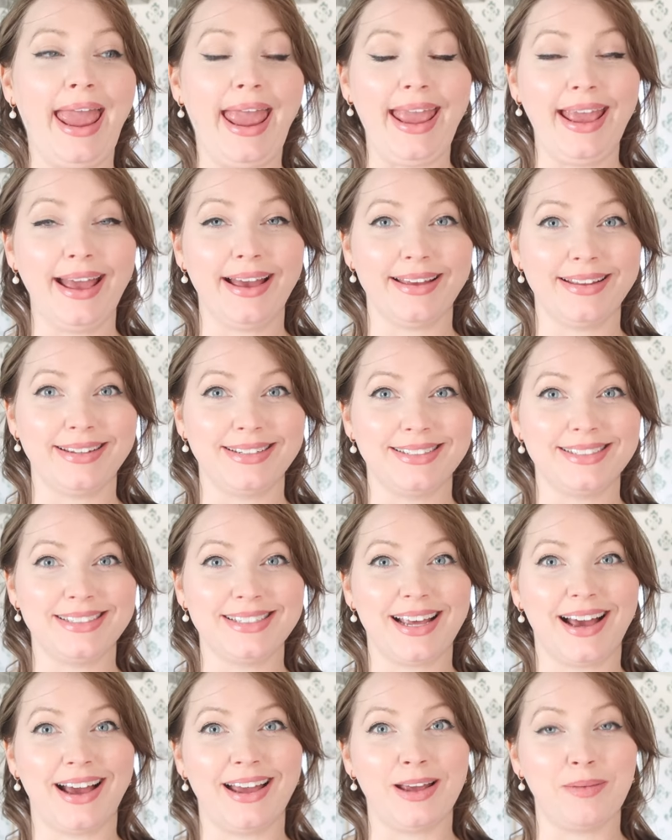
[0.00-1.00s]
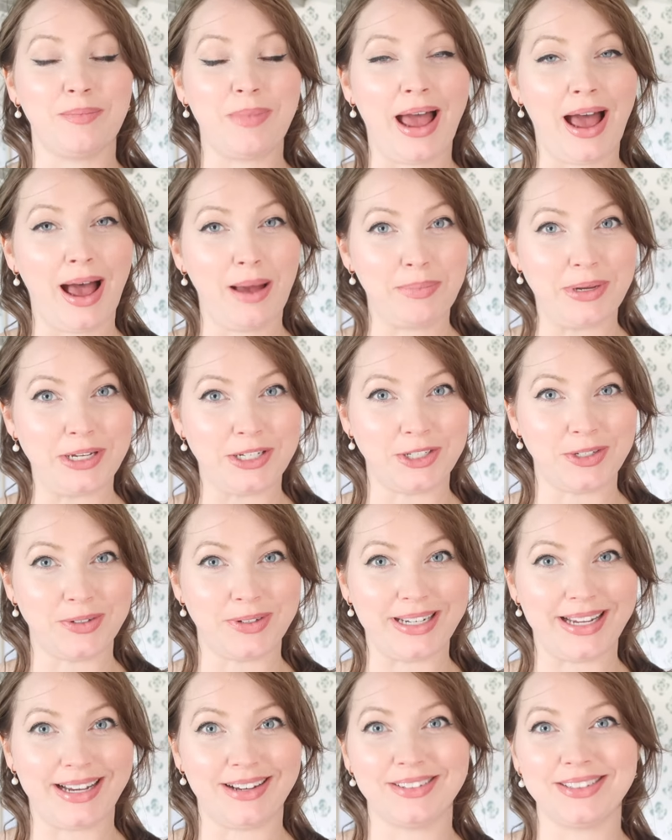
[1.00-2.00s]
and I am happy to
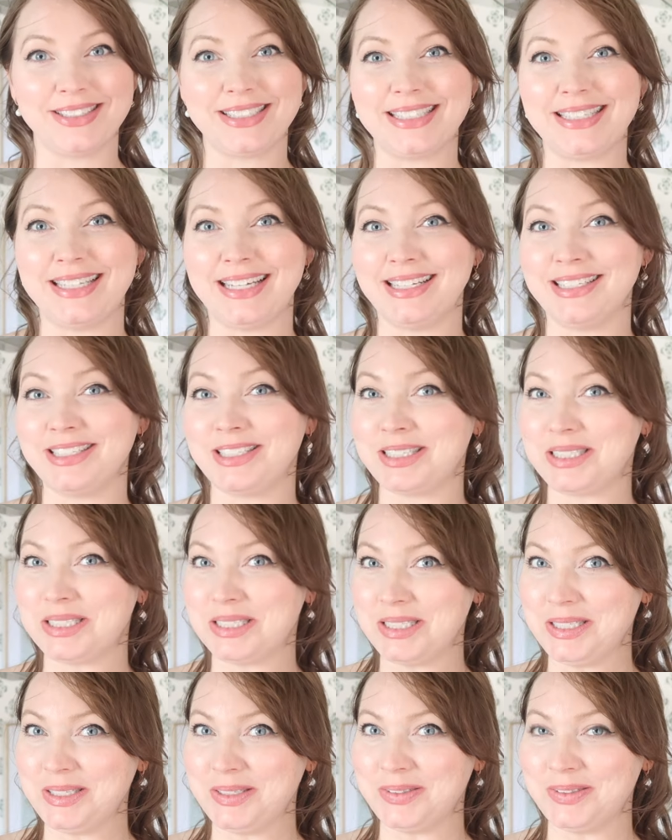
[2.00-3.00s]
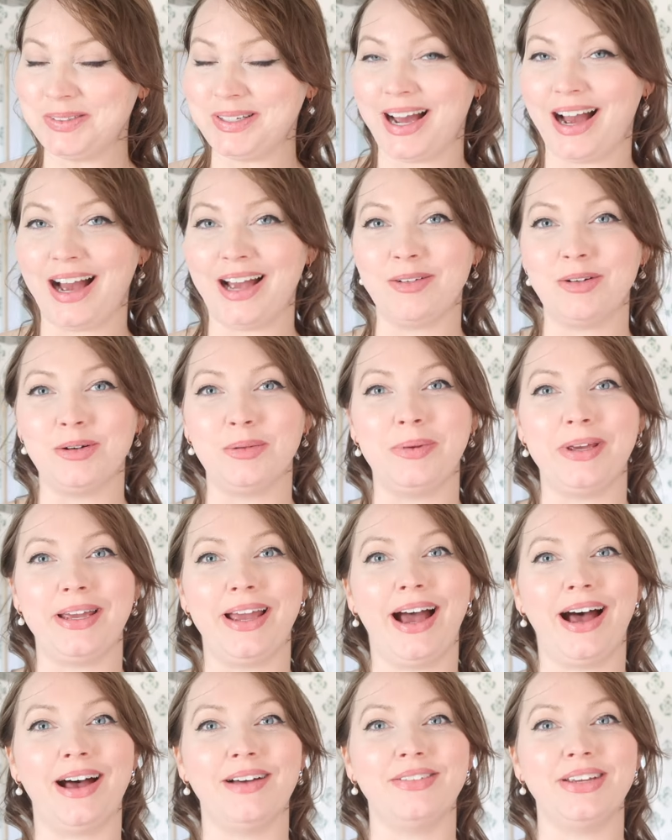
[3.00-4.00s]
announce that soon I will be
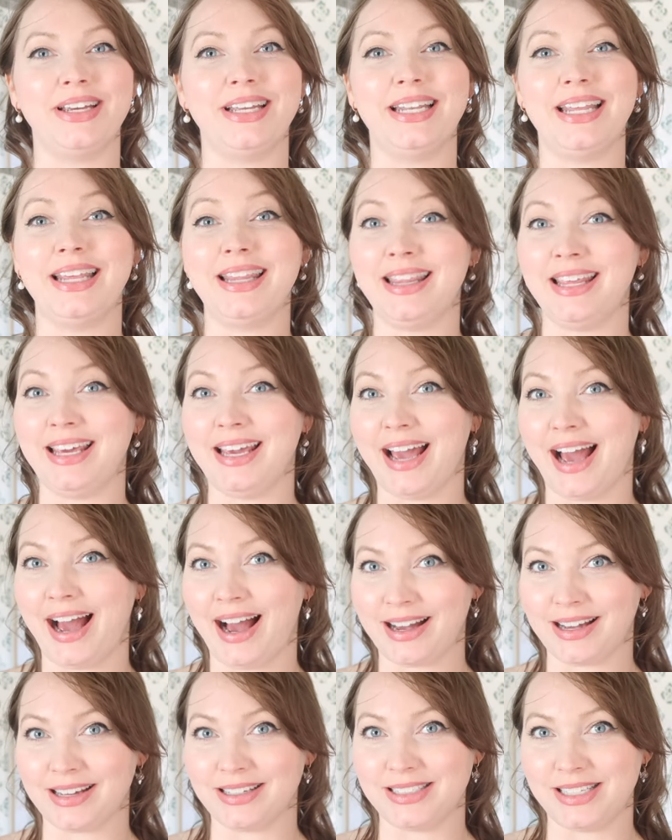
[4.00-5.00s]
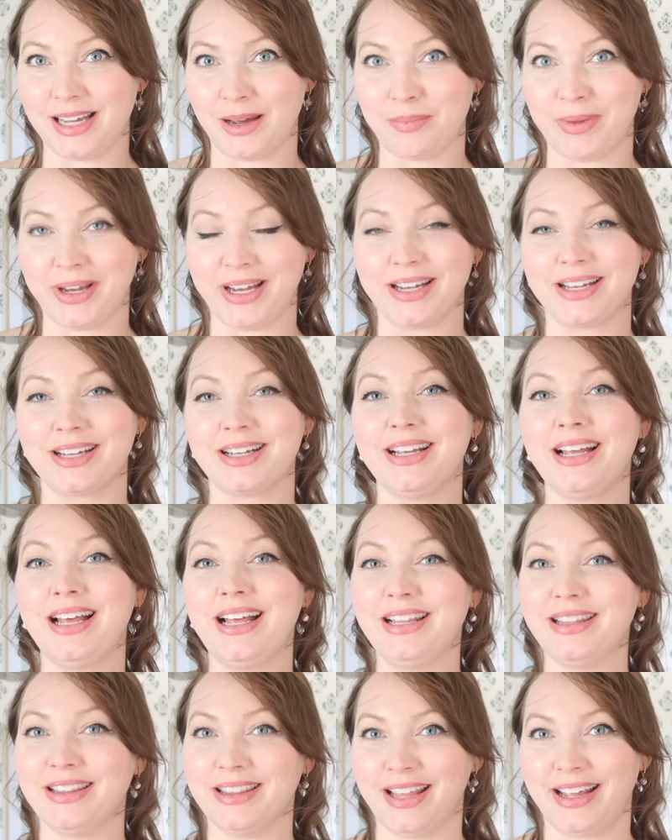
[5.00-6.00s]
having the academic
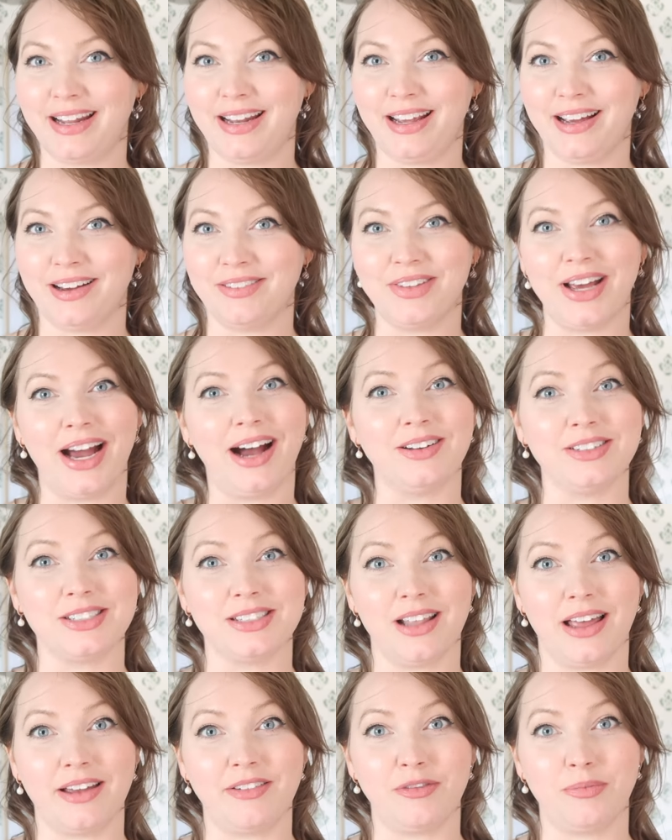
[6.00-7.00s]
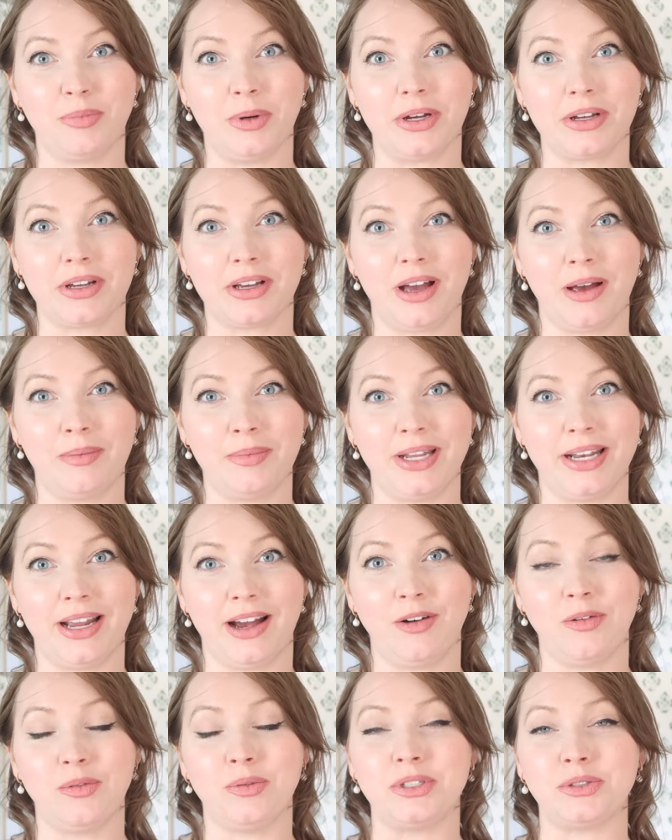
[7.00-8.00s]
Lady of the House life book coming
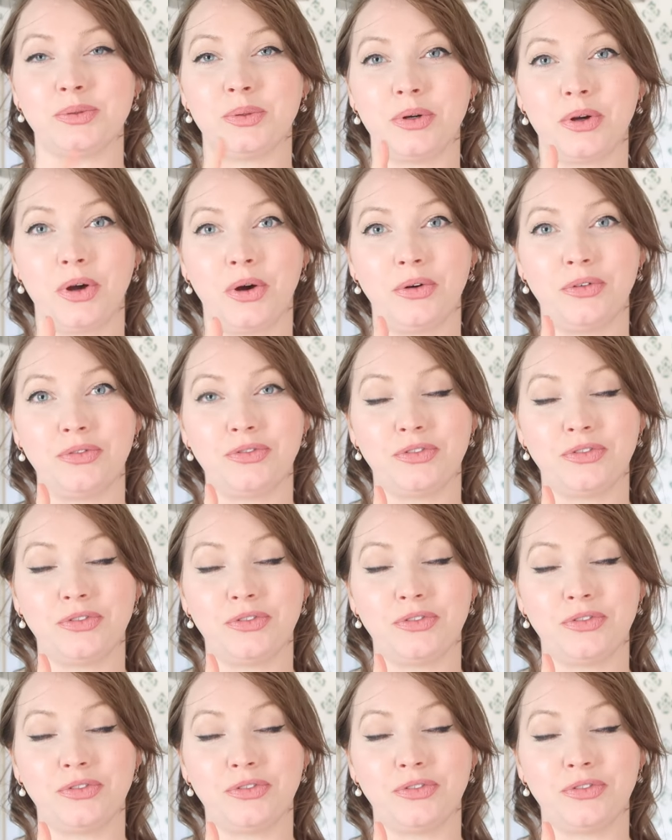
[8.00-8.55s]
out, which will go